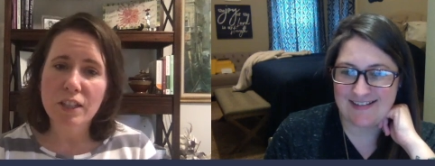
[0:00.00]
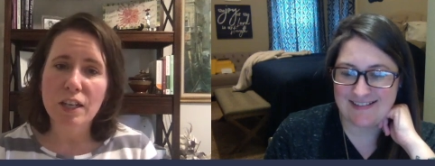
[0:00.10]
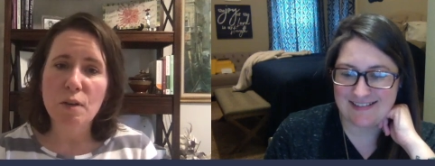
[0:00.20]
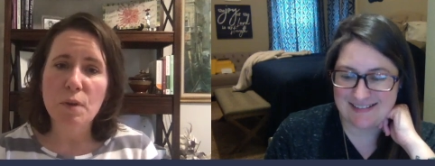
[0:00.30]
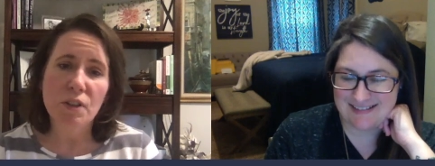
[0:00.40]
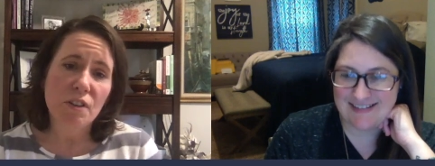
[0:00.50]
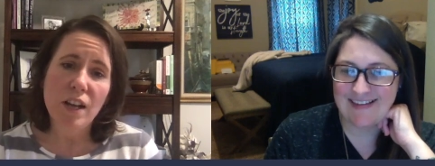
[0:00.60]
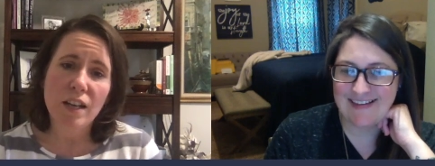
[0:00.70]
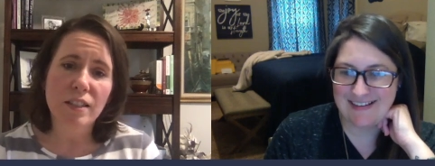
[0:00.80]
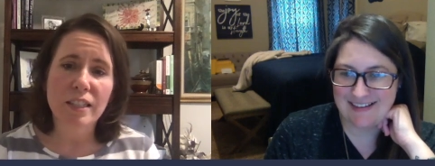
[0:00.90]
Speaker 1: you know, whether you're
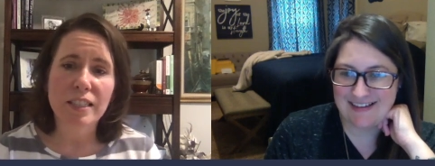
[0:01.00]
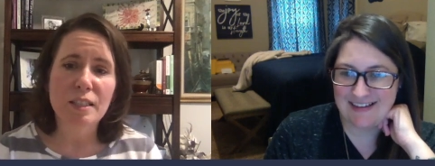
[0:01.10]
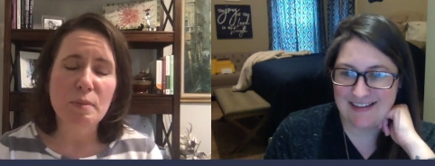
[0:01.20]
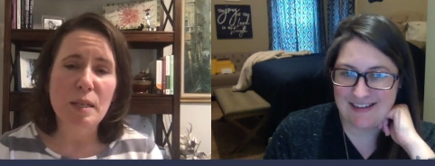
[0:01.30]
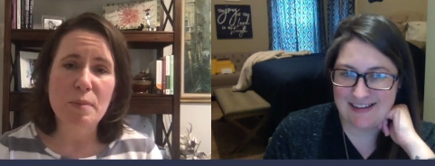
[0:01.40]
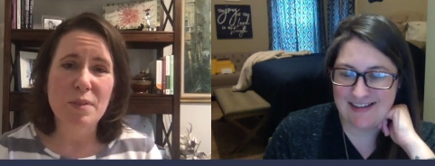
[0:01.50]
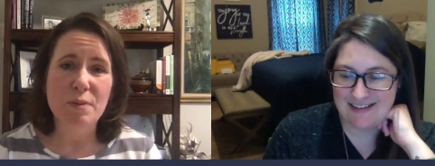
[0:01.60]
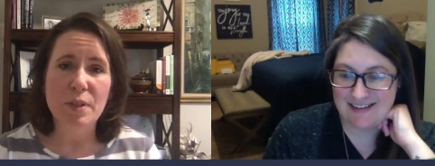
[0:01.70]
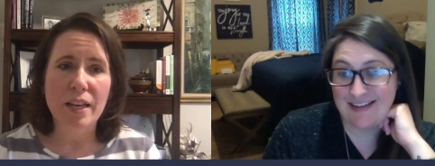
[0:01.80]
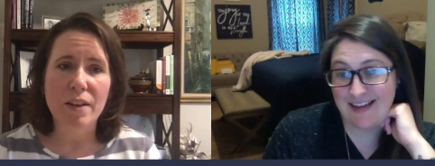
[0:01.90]
not. And sometimes
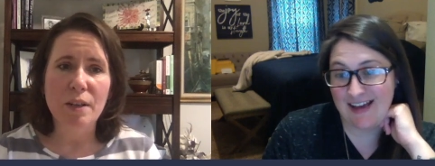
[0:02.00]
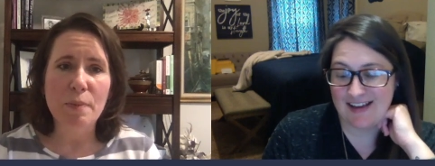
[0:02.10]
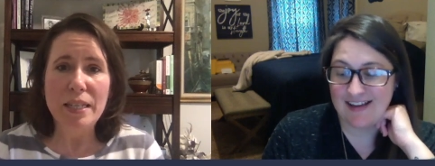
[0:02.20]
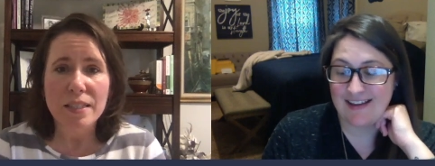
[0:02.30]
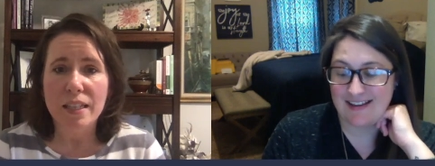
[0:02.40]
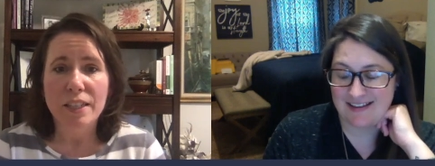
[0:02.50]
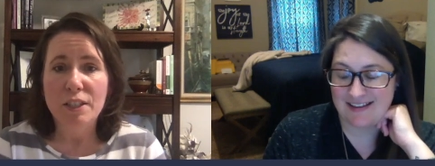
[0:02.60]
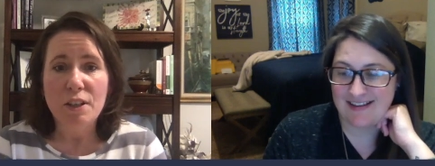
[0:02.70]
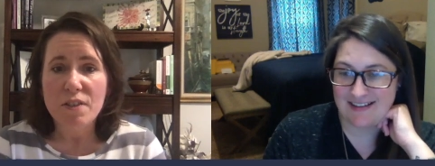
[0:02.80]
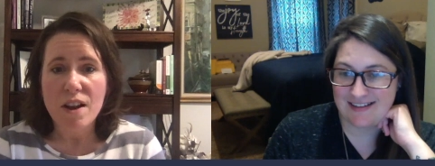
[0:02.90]
without a baseline,
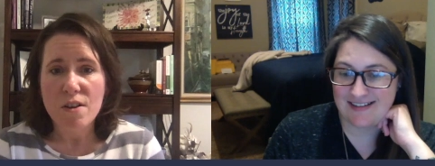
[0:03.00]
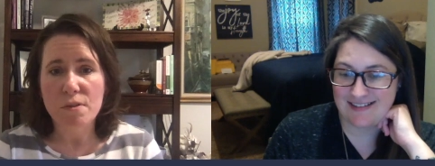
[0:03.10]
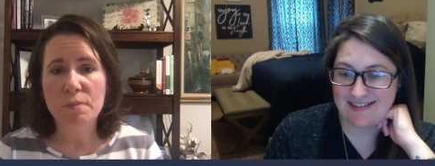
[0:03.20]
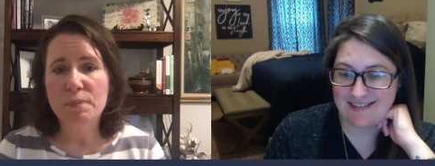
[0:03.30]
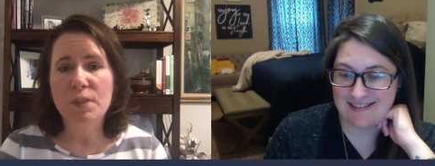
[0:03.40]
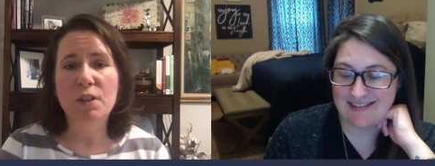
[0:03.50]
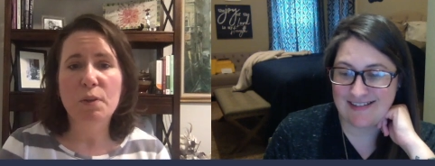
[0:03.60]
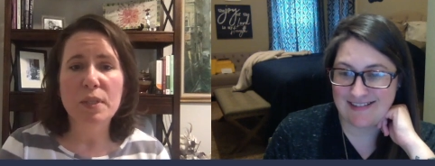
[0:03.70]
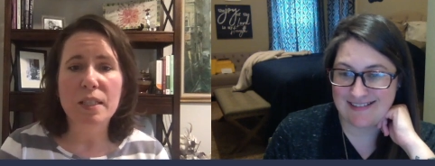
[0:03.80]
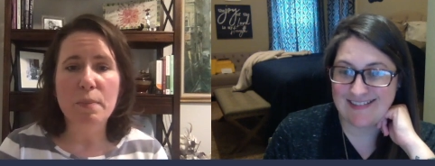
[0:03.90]
you don't know. You don't
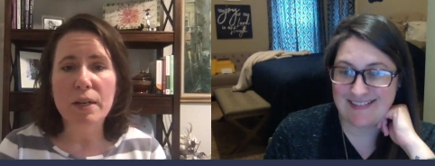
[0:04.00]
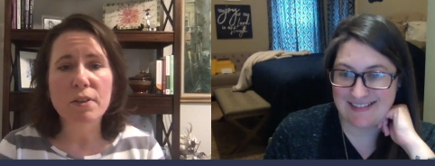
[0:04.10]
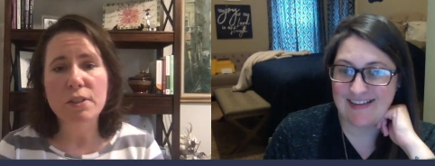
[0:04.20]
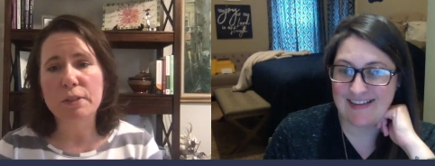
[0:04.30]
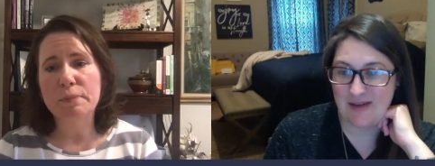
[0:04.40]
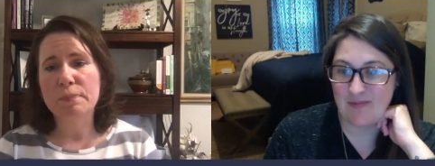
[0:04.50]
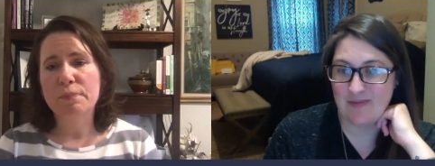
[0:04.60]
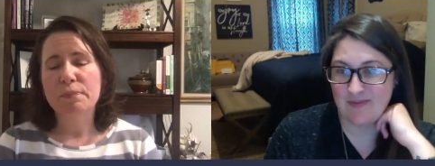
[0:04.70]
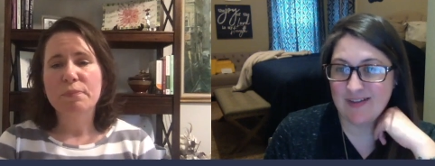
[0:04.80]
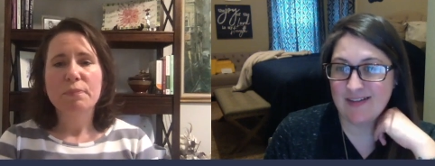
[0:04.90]
know what to compare it to.
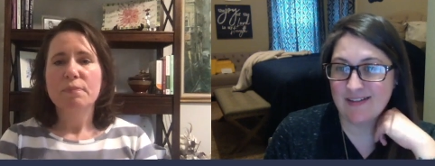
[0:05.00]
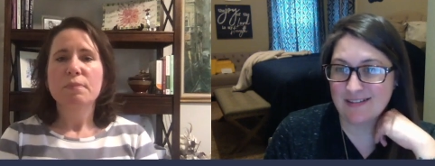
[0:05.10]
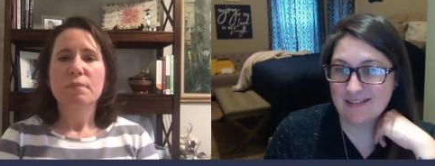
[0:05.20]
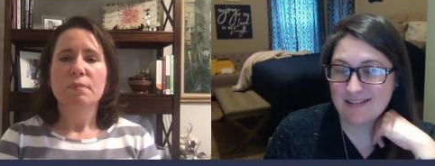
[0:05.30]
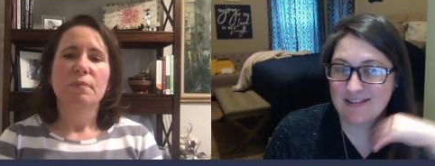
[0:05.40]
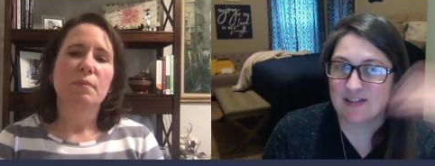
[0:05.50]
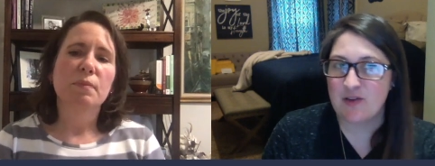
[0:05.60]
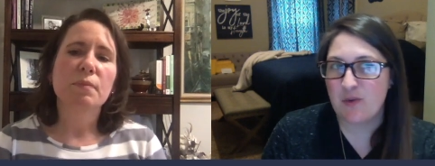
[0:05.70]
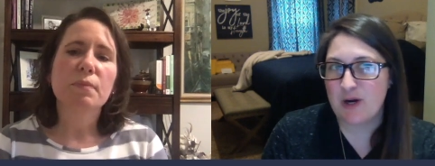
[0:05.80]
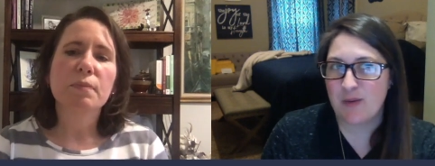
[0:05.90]
Speaker 2: So the
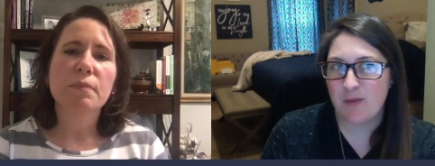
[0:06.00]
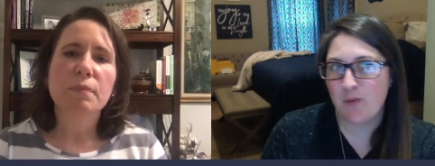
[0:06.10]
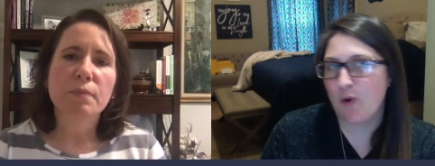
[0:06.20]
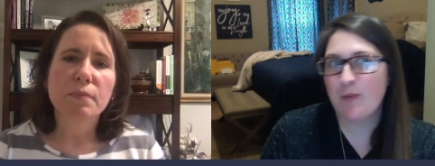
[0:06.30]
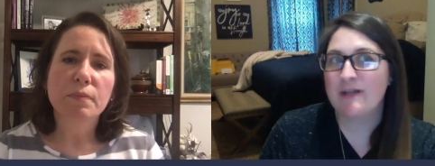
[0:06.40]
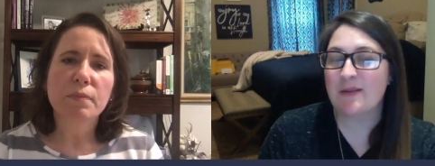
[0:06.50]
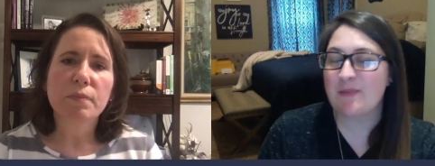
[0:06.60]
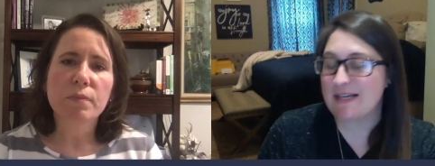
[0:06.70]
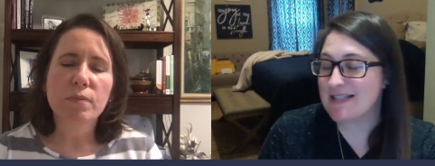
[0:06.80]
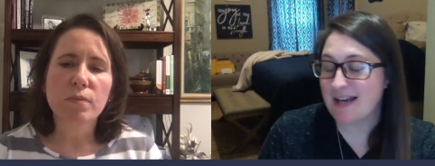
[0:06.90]
workbook's a
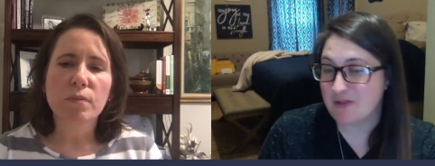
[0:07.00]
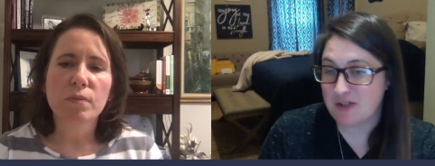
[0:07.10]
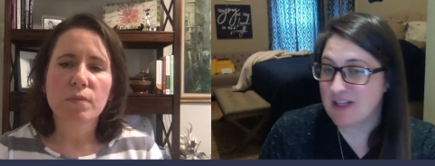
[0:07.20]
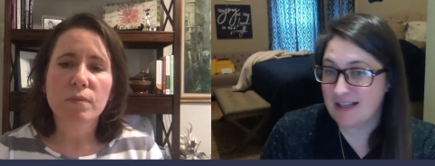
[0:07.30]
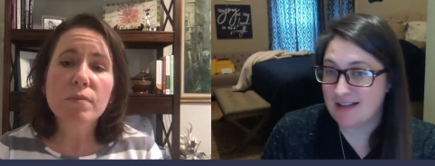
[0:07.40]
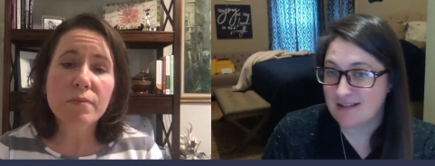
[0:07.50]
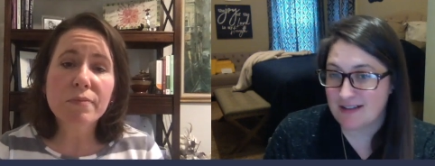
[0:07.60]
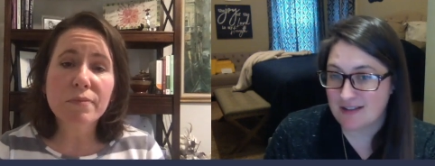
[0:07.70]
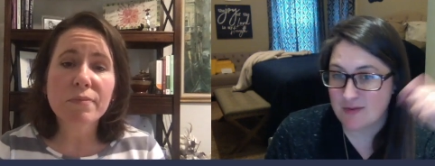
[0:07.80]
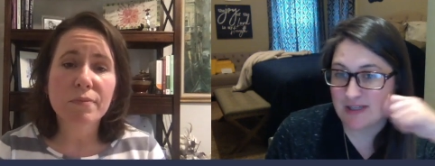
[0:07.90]
baseline, really. Mm-hmm.
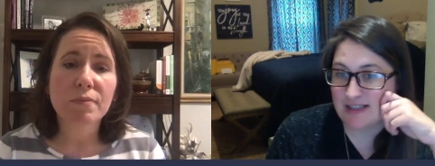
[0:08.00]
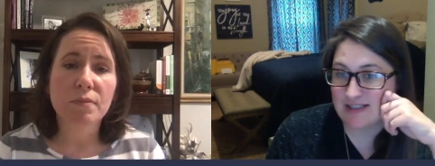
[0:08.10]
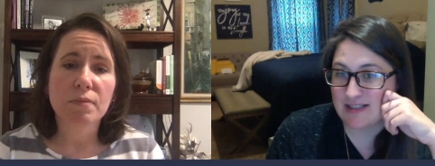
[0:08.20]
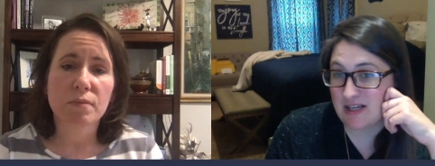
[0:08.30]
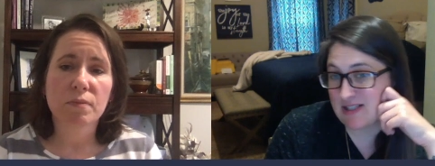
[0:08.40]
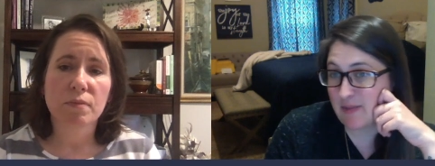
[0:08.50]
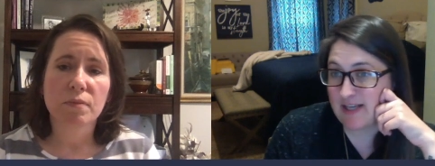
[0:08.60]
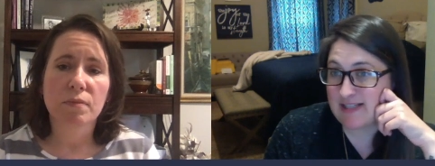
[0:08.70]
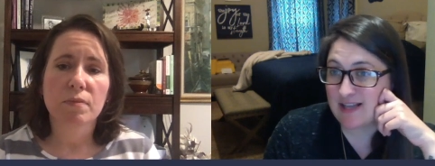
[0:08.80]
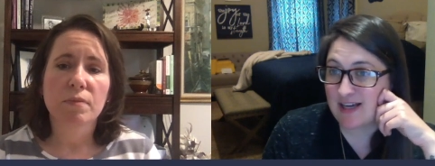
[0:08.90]
That's what it's a
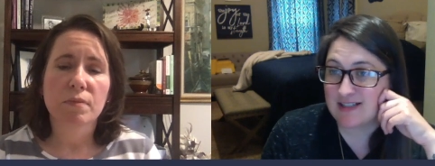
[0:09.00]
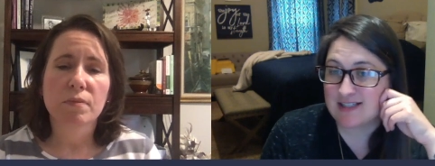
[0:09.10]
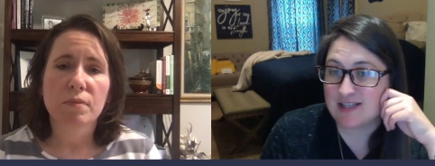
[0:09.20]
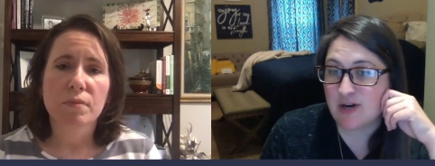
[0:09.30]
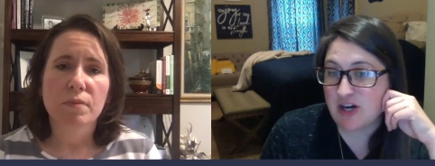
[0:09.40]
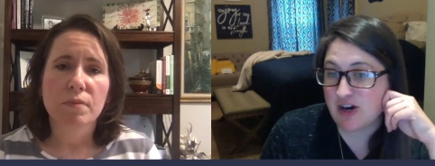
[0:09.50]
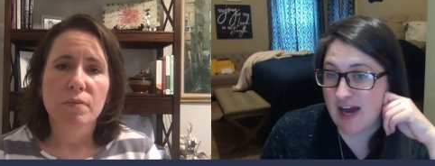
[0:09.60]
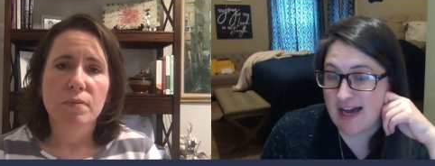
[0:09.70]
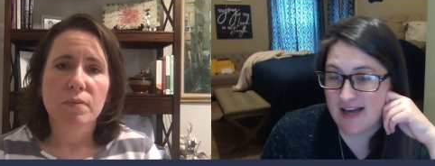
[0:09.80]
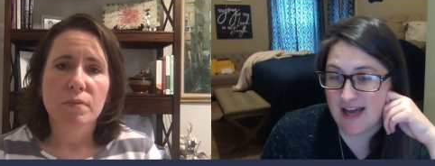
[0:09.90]
baseline to see where you're
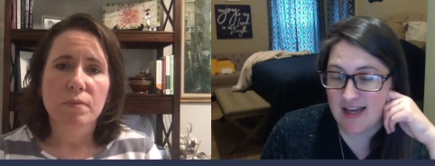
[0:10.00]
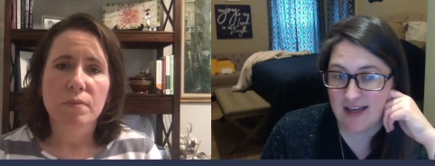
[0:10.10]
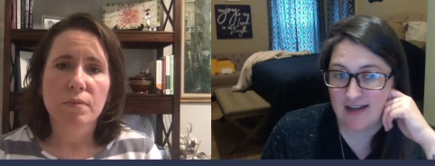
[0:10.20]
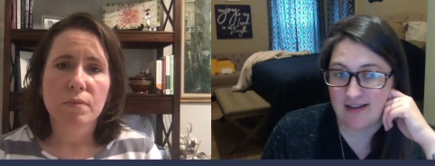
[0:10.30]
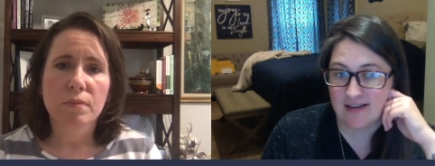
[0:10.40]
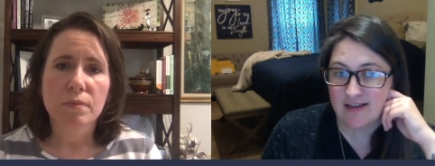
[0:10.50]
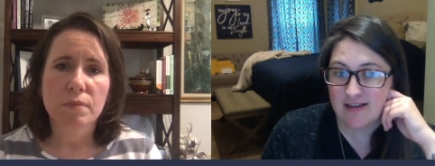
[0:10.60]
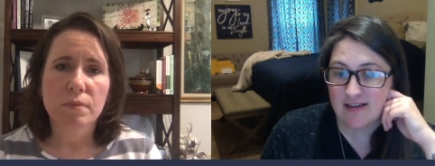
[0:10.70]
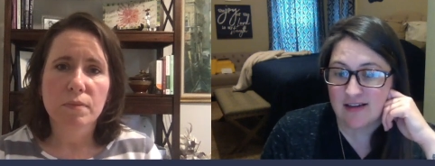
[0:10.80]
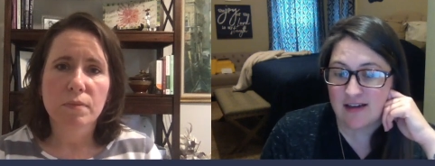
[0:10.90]
at. And
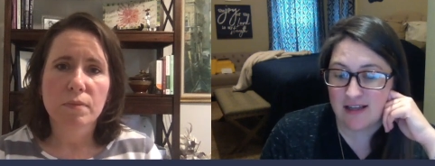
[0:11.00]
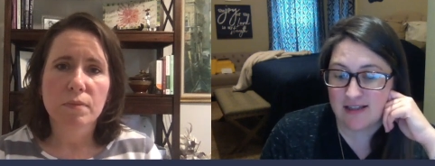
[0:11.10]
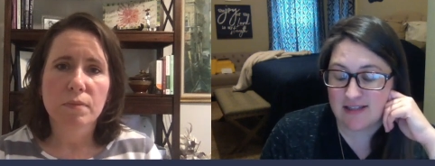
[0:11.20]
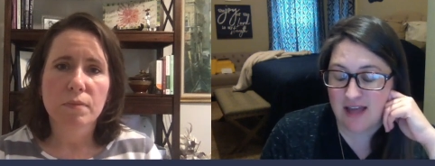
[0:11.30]
it's